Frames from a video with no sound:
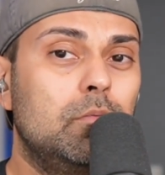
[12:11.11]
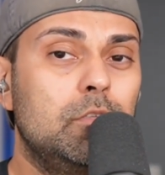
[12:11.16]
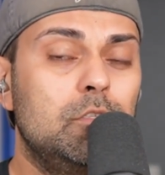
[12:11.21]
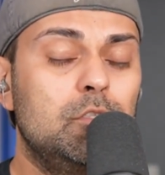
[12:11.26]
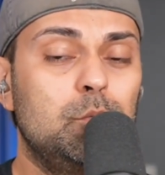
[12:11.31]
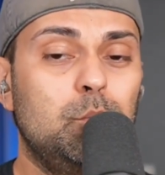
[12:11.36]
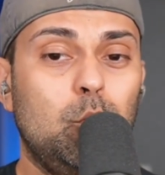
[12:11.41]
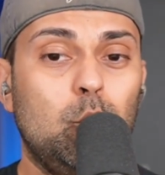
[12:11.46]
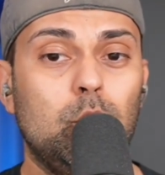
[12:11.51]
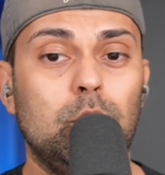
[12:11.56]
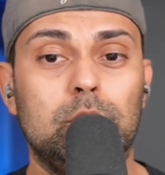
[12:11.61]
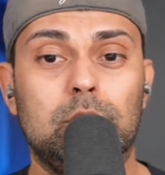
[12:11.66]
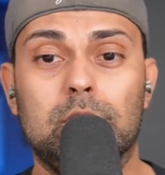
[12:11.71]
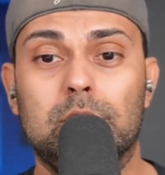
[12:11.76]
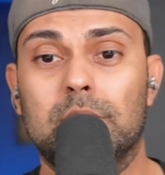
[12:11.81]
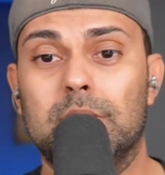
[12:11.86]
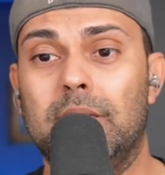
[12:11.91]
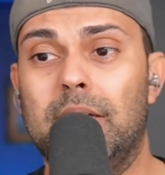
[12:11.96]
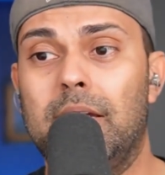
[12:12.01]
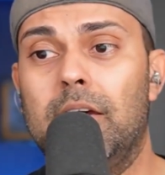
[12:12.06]
these
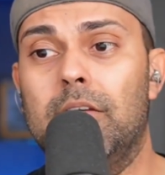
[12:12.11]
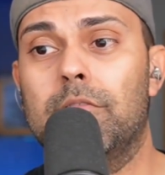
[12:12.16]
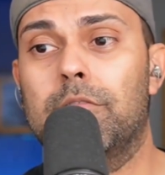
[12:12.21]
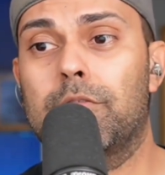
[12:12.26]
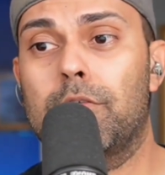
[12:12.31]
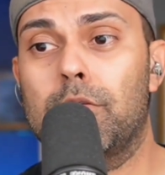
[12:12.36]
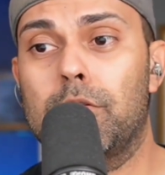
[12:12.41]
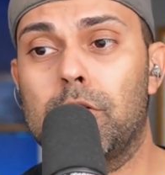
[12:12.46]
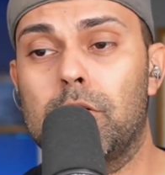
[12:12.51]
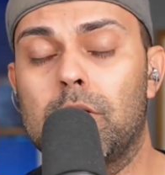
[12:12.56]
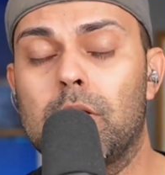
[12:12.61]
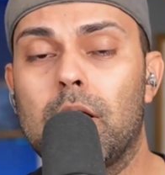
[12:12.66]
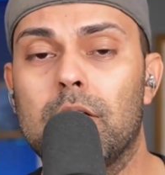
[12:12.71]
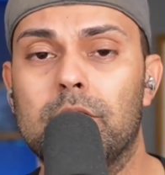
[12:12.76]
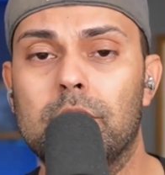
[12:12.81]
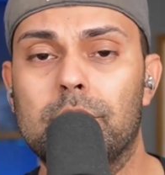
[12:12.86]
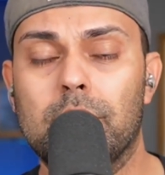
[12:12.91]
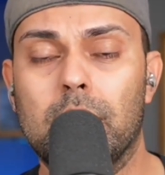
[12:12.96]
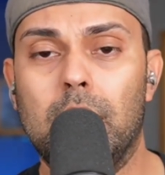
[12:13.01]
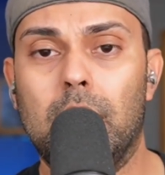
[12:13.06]
ports. And for the
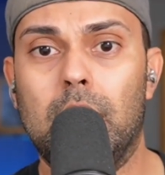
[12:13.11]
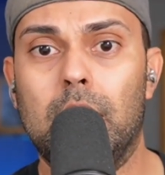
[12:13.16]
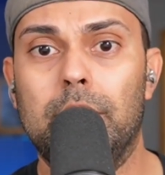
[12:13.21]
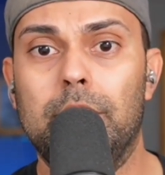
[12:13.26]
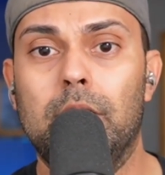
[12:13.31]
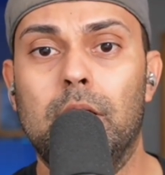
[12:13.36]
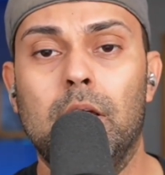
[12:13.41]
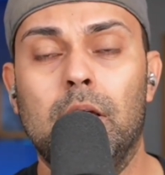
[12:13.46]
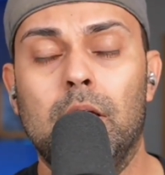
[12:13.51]
love of God,